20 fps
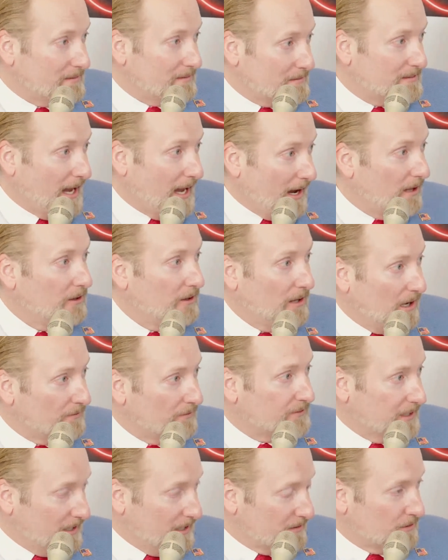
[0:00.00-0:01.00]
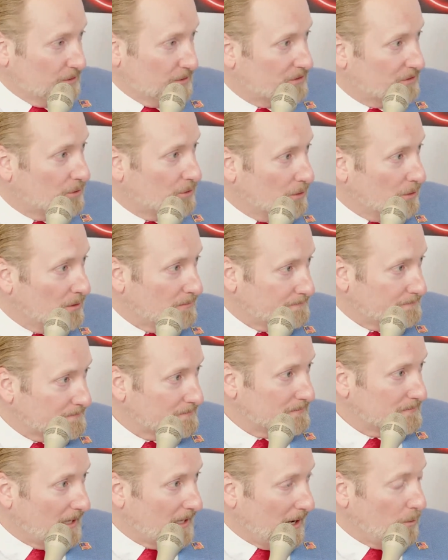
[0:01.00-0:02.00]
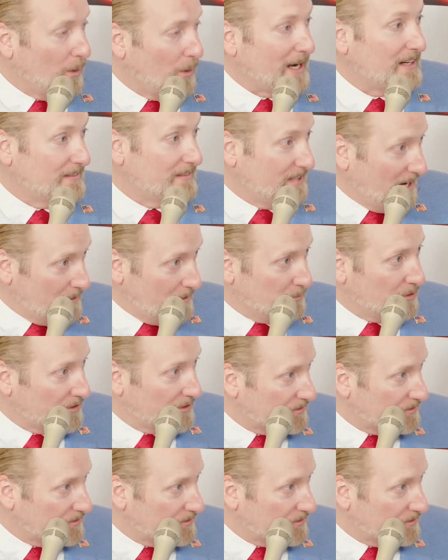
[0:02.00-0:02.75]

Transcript: tail off to get through school. I waited tables.